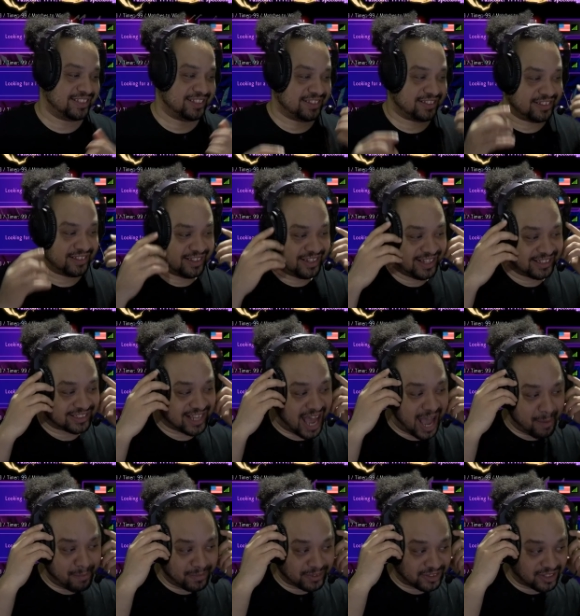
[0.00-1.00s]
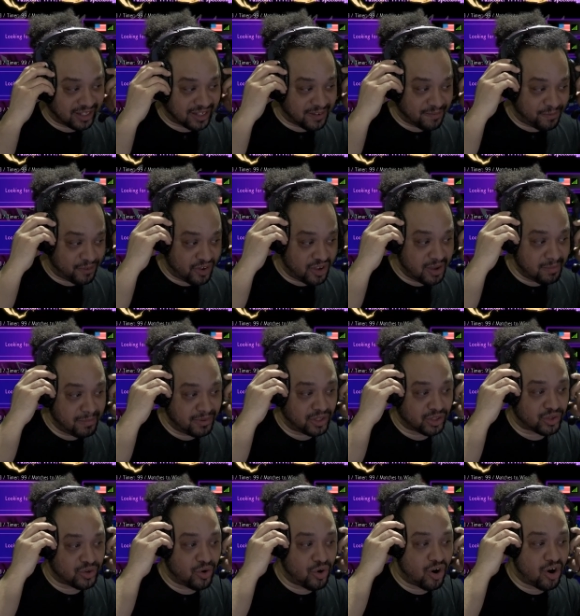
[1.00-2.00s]
His op is looking for him in the
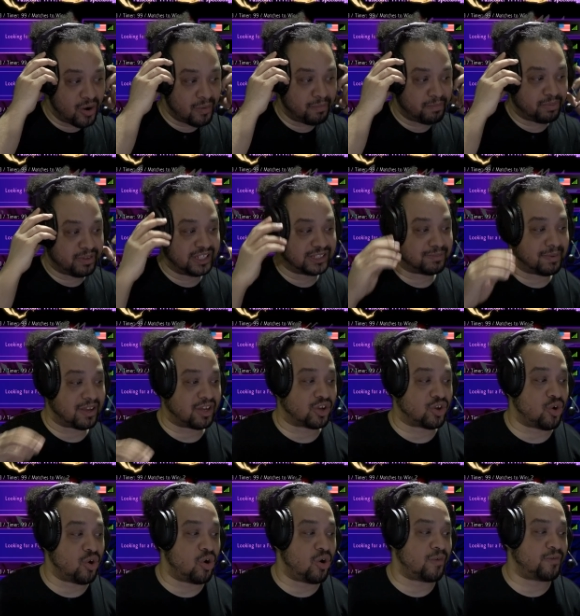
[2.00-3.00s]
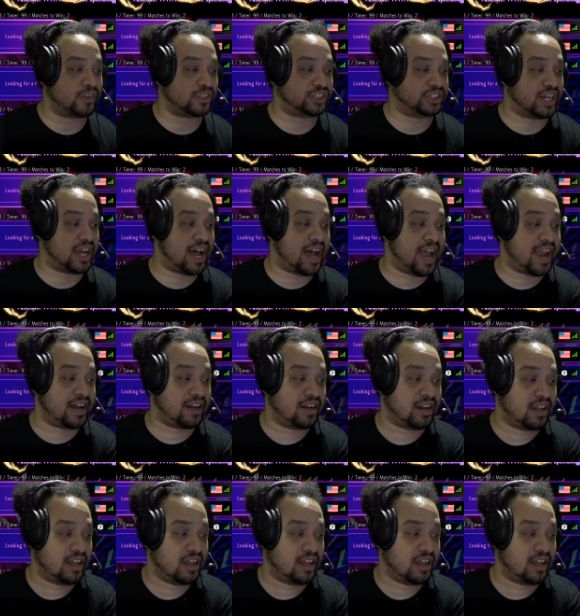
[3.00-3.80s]
court. Please make a call for Shine.